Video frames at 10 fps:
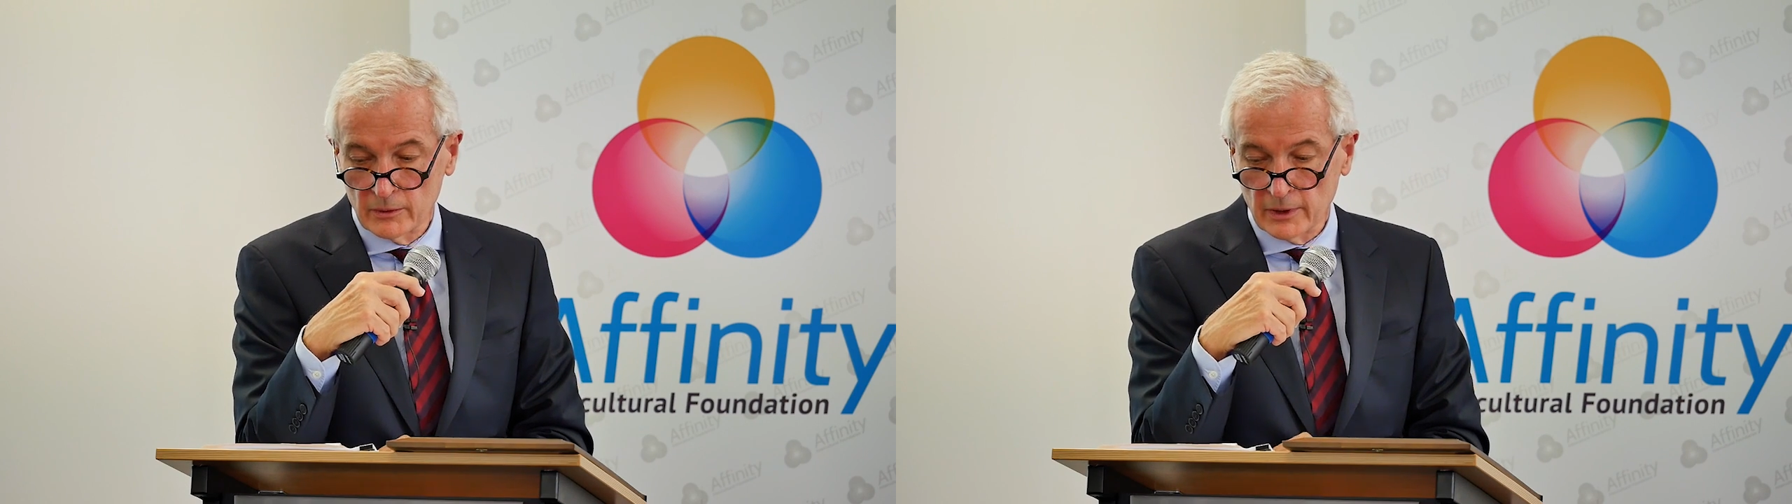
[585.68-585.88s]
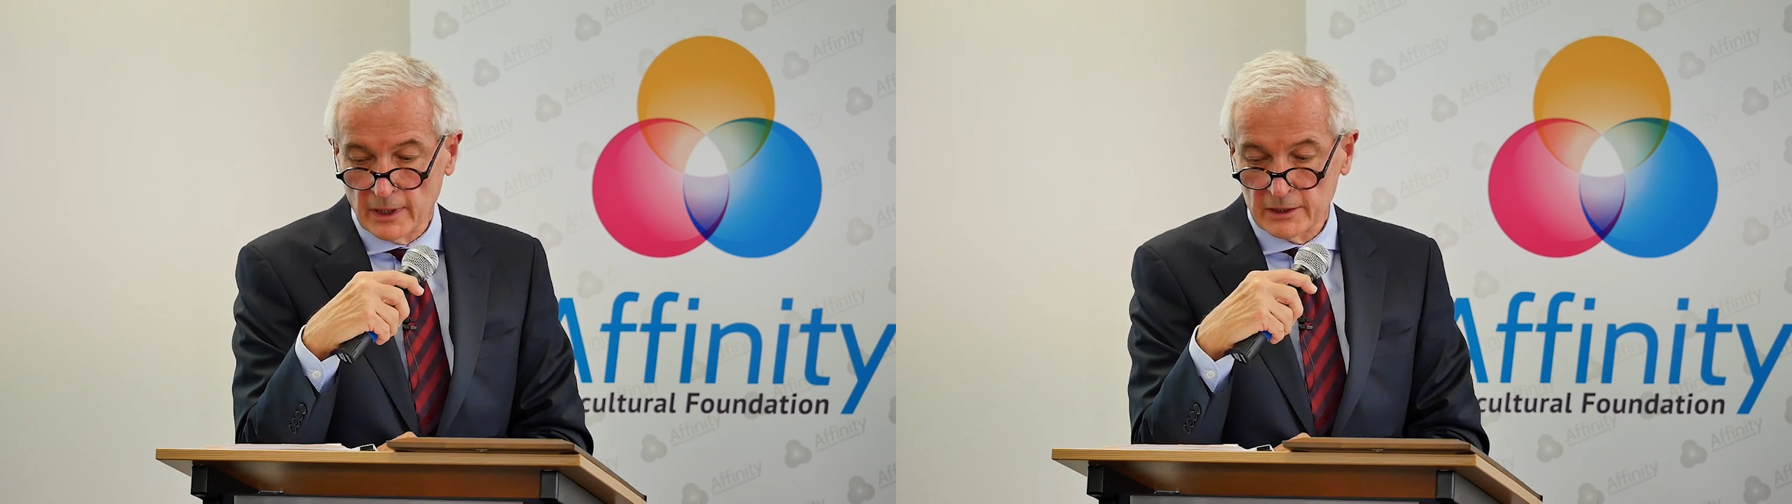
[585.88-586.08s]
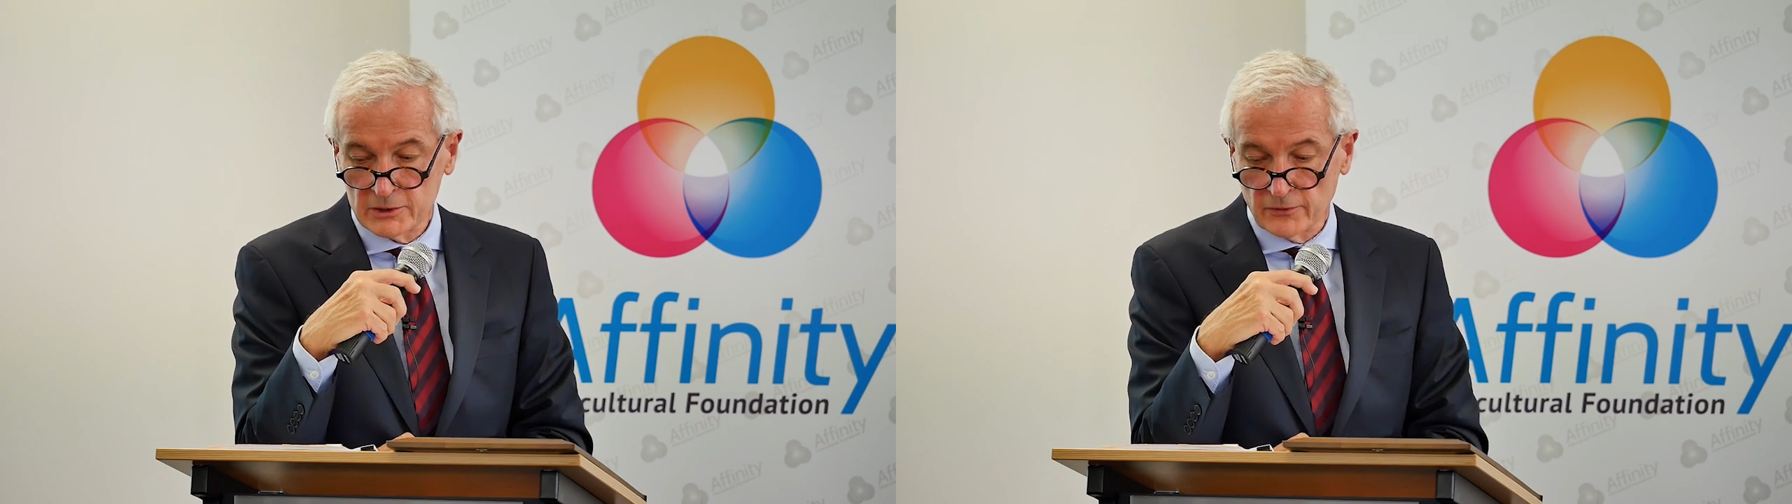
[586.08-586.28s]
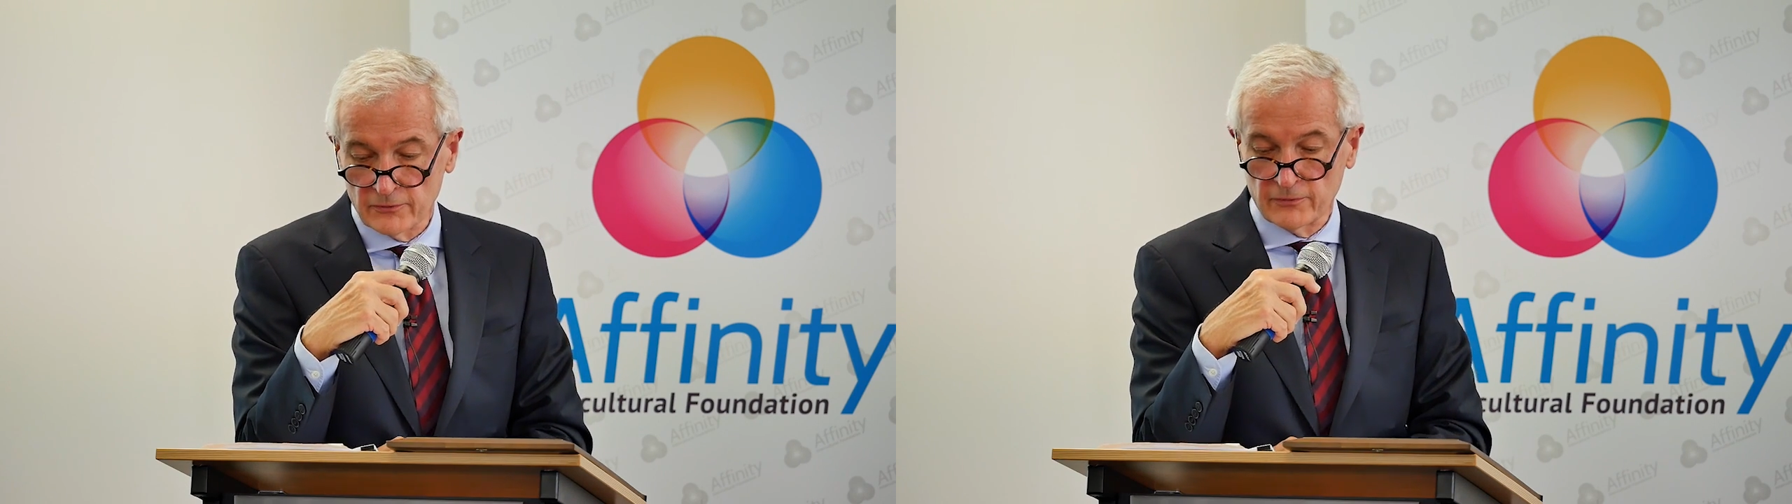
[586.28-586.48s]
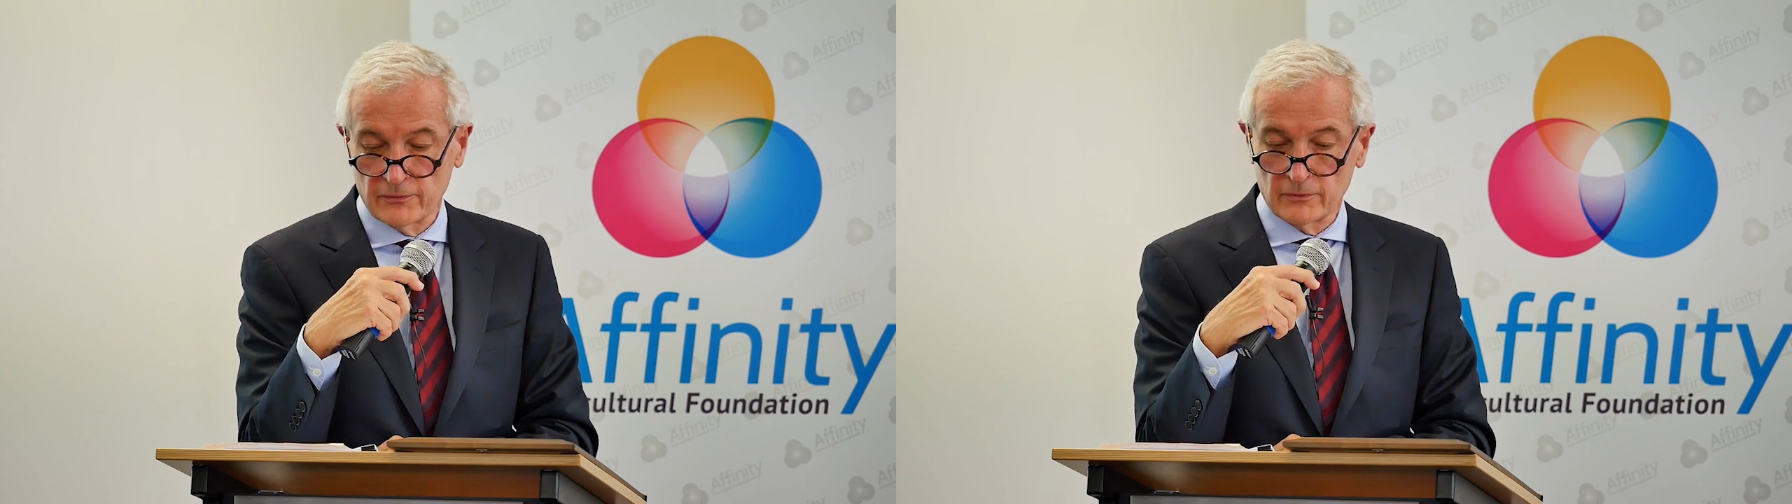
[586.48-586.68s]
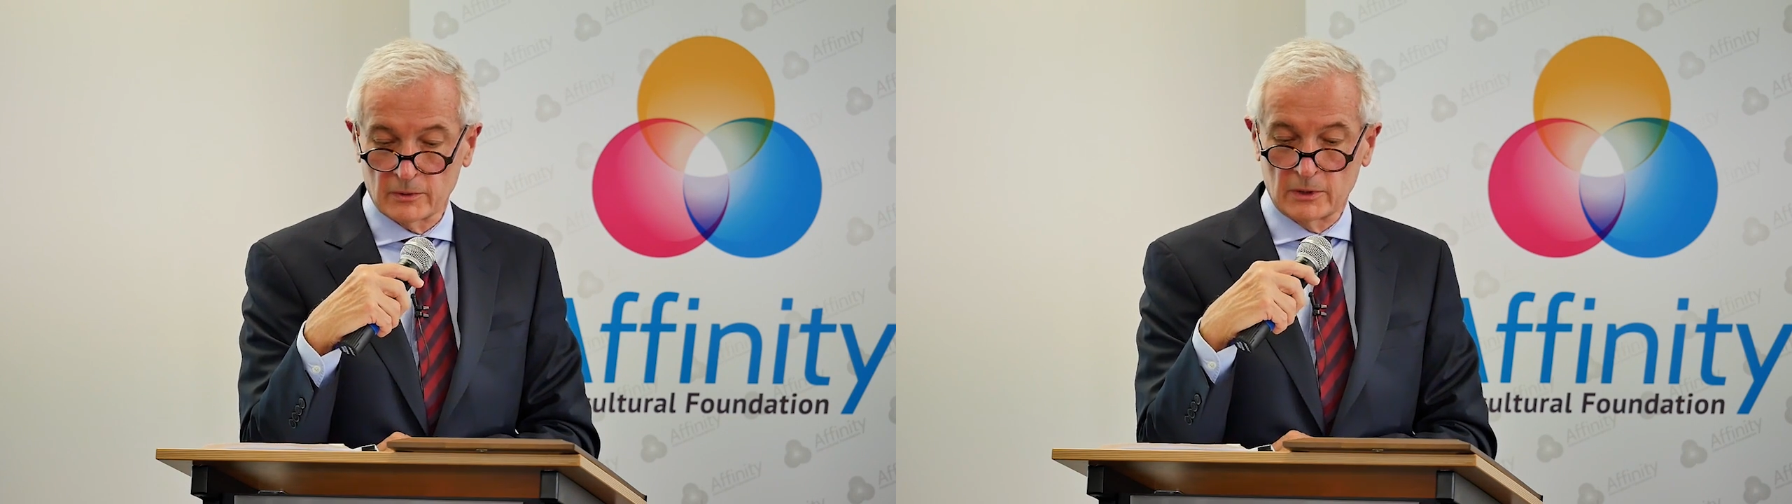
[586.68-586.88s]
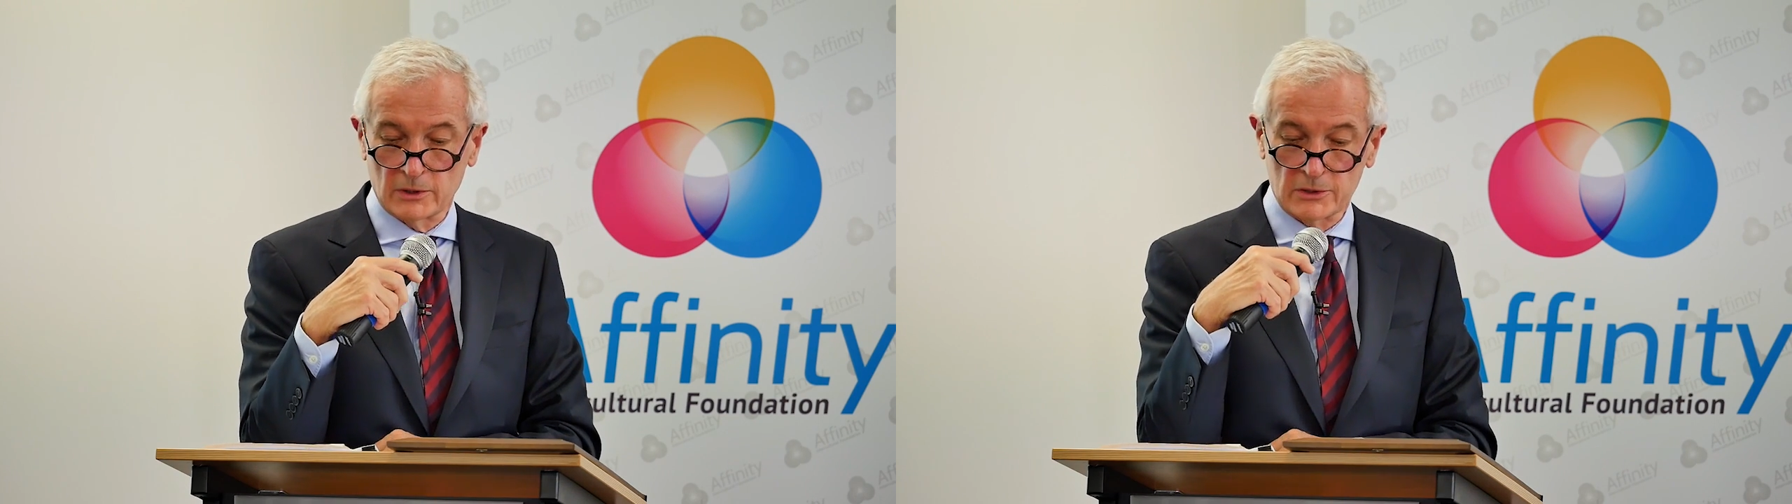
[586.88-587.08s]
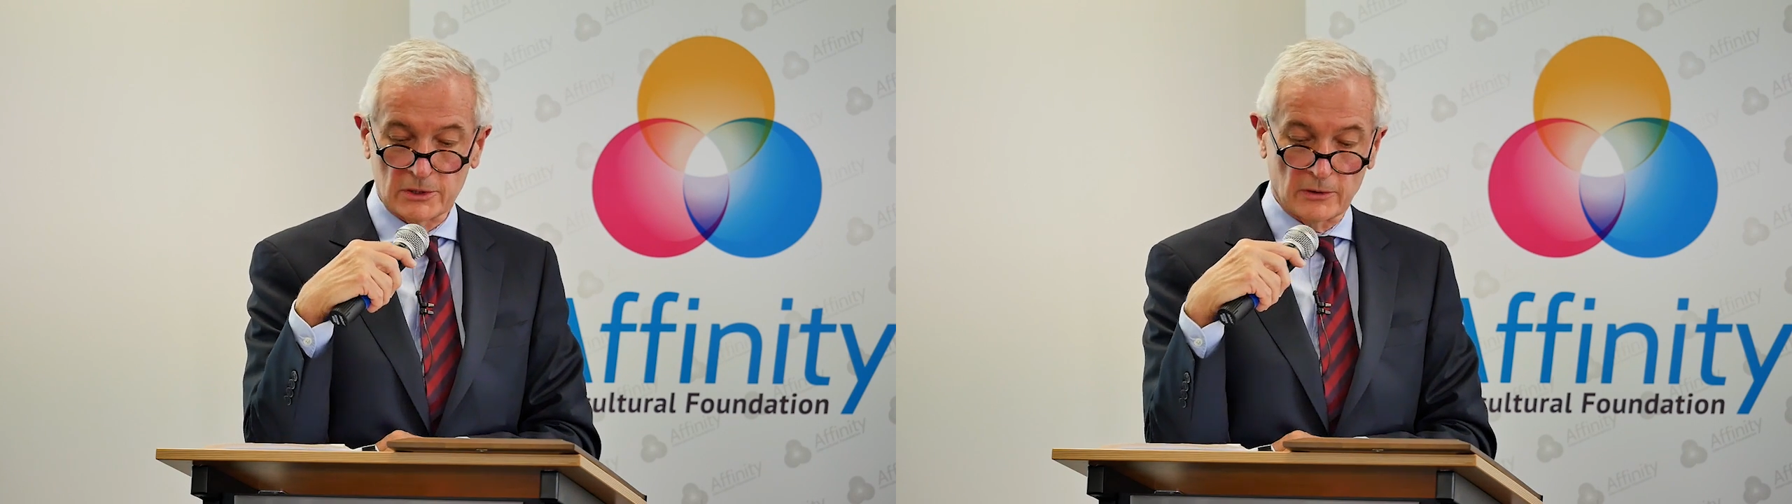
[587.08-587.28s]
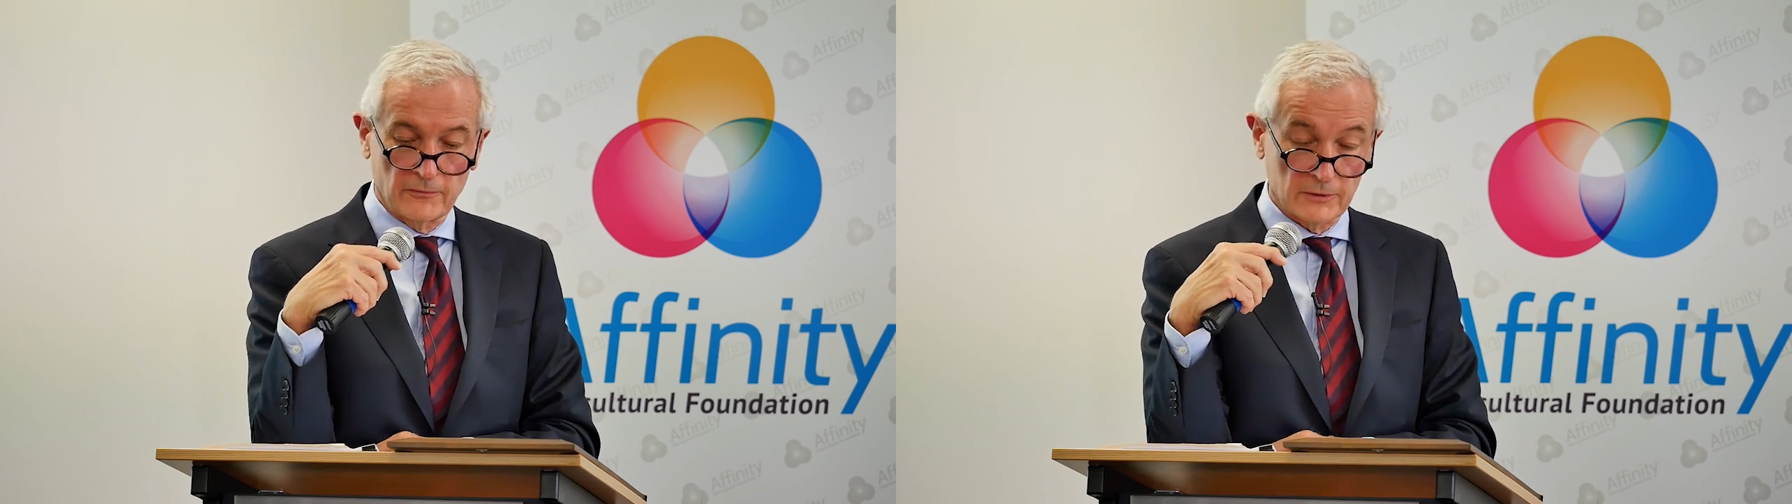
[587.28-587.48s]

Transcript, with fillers: the age of consent